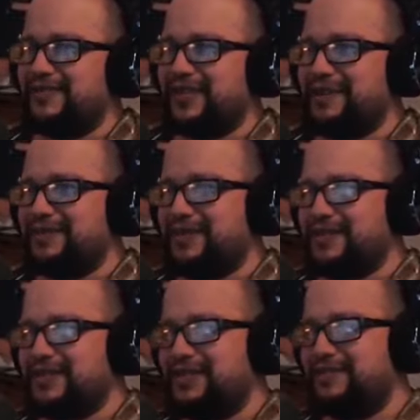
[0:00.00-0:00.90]
flaps and all
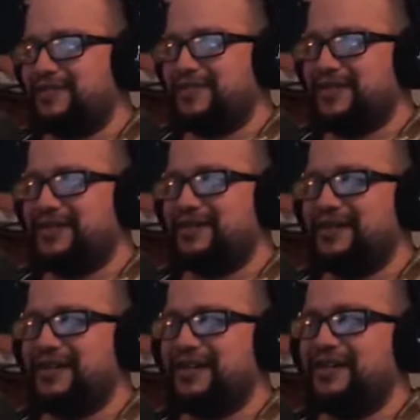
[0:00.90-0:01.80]
this other bullshit
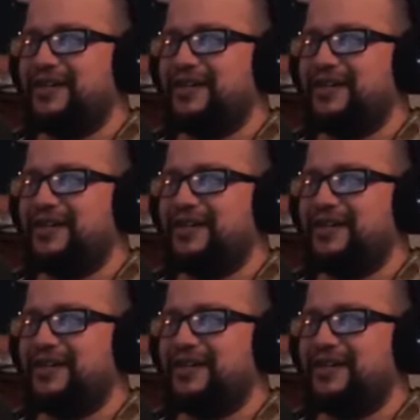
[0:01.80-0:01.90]
going on.